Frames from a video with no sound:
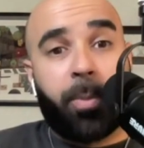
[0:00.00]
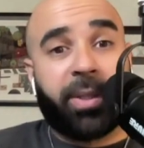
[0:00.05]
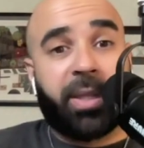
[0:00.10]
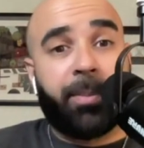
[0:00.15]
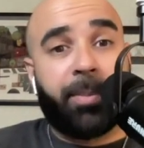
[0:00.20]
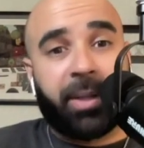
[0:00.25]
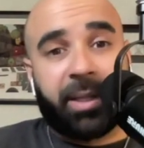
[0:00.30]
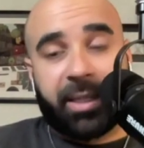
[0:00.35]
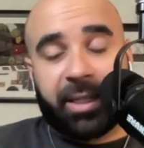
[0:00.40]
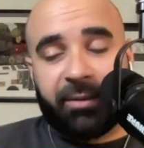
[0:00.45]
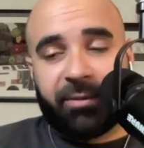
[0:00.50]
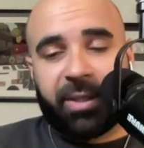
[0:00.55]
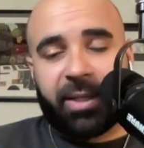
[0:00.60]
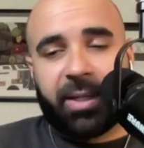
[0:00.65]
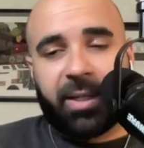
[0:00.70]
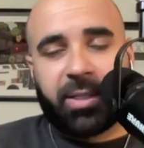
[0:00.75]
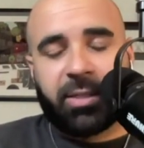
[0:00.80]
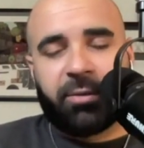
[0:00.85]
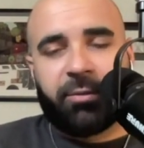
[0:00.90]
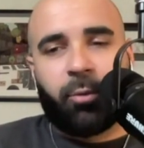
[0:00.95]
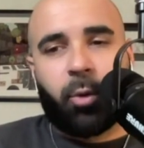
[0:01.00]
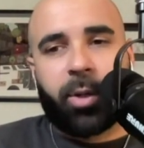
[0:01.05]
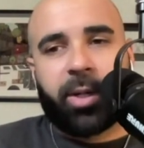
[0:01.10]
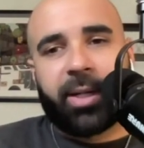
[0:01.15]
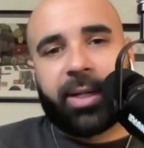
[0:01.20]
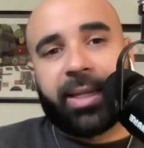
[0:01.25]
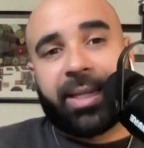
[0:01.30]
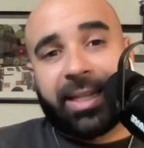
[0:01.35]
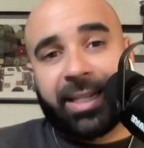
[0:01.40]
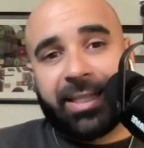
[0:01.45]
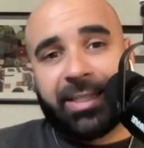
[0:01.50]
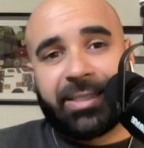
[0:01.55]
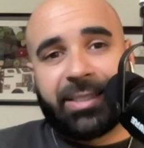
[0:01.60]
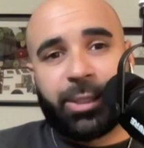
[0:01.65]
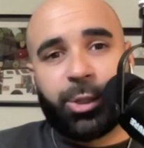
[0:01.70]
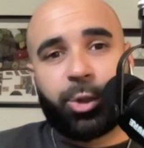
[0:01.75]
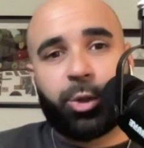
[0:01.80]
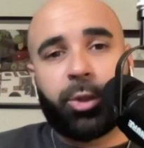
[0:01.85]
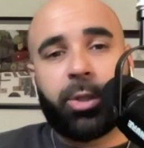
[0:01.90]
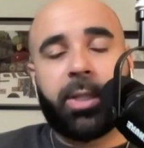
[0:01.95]
but they believe that he's avoided Achilles
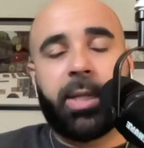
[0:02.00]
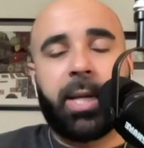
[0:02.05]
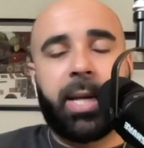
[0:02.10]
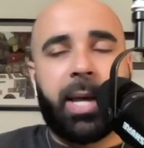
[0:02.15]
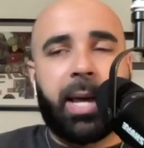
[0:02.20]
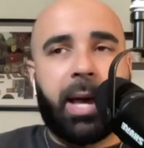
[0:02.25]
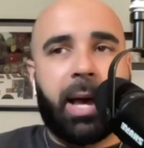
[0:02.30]
injury.